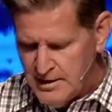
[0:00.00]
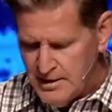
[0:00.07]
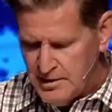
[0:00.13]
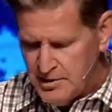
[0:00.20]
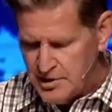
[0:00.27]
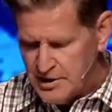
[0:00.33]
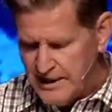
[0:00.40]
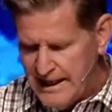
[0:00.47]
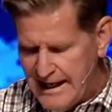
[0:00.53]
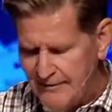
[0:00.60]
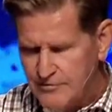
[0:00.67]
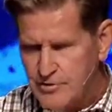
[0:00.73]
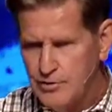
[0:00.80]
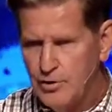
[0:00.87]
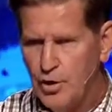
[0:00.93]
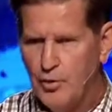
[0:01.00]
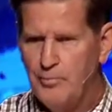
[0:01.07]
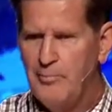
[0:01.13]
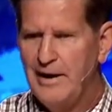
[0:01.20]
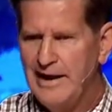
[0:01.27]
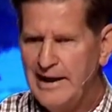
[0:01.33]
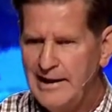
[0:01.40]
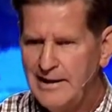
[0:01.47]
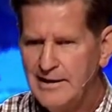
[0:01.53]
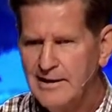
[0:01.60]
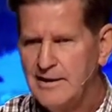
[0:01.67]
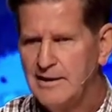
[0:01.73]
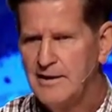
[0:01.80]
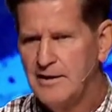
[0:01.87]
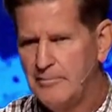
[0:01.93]
you're going to have to
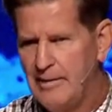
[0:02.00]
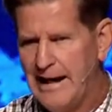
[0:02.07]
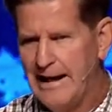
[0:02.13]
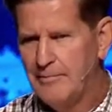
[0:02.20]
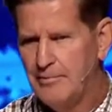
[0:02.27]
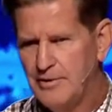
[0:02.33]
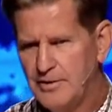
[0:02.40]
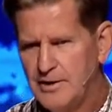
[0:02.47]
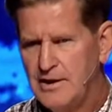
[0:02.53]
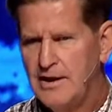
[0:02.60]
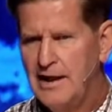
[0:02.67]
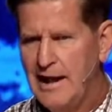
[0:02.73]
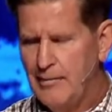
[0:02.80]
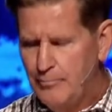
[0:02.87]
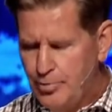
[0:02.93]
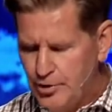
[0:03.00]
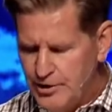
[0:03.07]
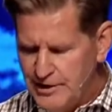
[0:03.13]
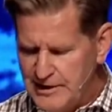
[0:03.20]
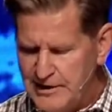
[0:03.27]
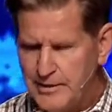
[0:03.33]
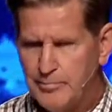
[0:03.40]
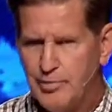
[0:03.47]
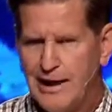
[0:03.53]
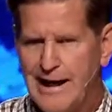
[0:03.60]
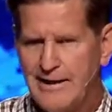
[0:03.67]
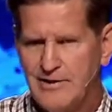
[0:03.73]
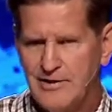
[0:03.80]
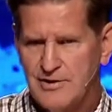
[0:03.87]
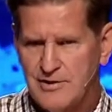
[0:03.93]
obey the Bible, and put it into
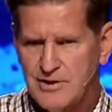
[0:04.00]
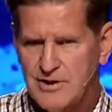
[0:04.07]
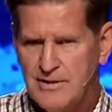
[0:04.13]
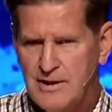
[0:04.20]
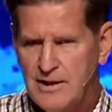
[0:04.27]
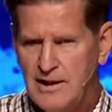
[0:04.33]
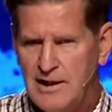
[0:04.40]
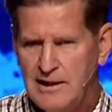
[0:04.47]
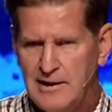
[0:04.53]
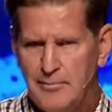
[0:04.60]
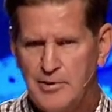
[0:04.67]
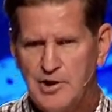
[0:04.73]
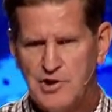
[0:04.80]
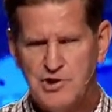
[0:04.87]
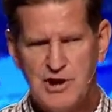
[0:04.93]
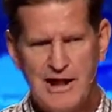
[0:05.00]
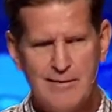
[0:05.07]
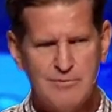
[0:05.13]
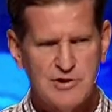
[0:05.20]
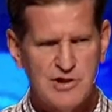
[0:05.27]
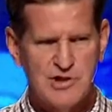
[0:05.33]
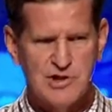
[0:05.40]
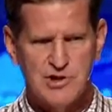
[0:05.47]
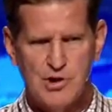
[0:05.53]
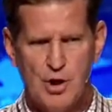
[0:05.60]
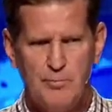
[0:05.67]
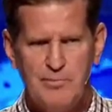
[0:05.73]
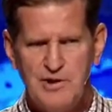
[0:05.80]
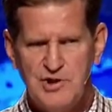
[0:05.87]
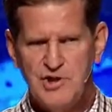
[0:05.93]
practice. In the book of James, it says,
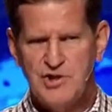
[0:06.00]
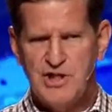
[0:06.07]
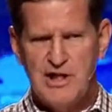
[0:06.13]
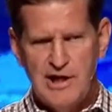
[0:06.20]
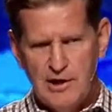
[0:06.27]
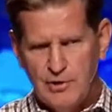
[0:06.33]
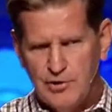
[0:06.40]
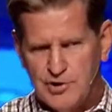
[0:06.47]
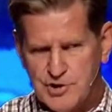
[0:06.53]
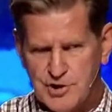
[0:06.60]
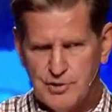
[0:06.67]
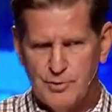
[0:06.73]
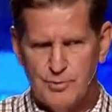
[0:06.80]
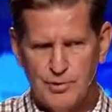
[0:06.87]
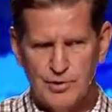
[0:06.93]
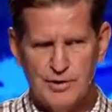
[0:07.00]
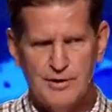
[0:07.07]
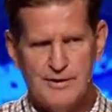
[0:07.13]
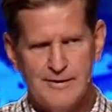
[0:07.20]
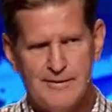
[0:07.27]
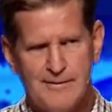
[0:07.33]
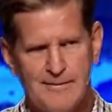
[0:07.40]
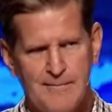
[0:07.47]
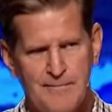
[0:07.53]
Don't be just hearers of the Word,